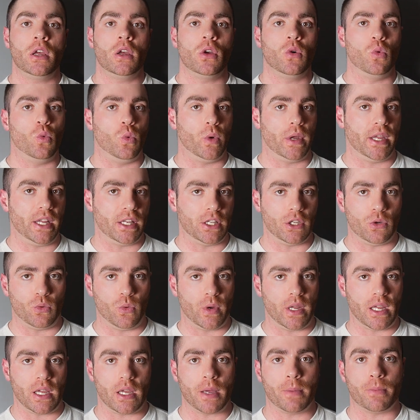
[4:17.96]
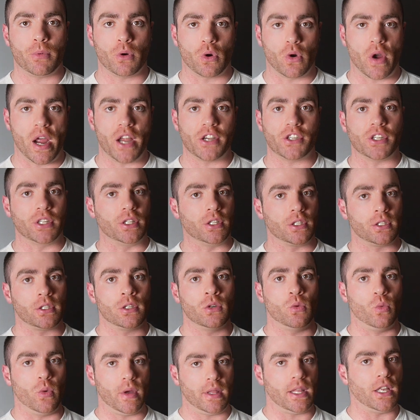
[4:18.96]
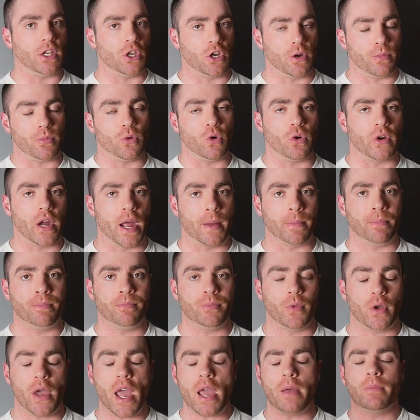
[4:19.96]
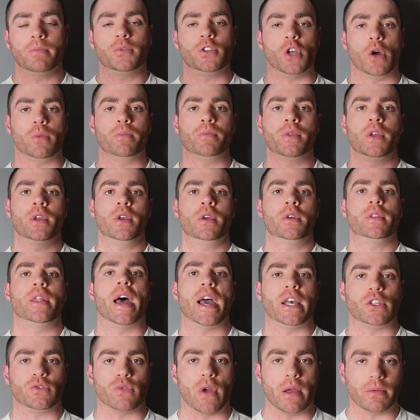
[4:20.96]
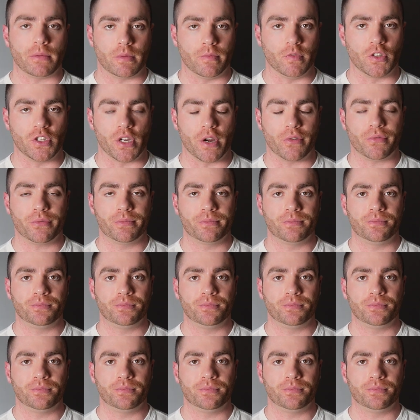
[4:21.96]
week to week progressions within your program. Okay, so that is reps in reserve.